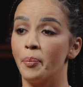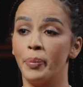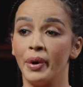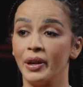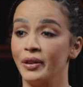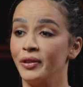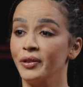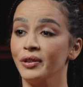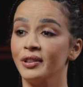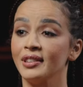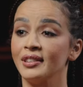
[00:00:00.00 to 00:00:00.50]

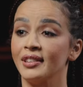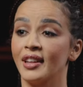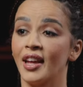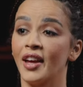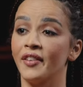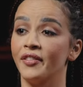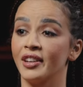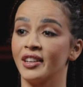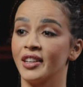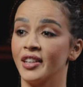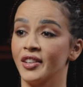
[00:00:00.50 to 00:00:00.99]
But you didn't
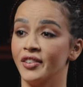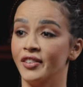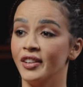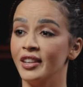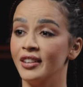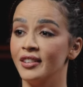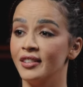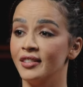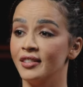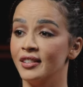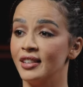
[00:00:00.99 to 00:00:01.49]
have a
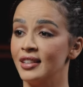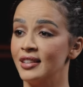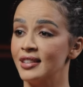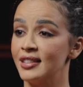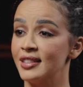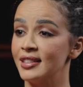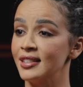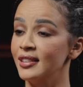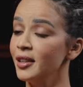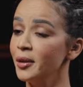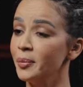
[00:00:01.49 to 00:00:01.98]
career in
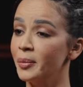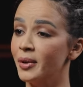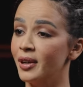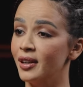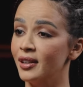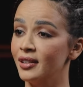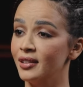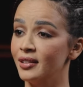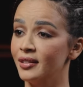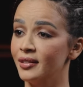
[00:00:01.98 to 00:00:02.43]
cinema.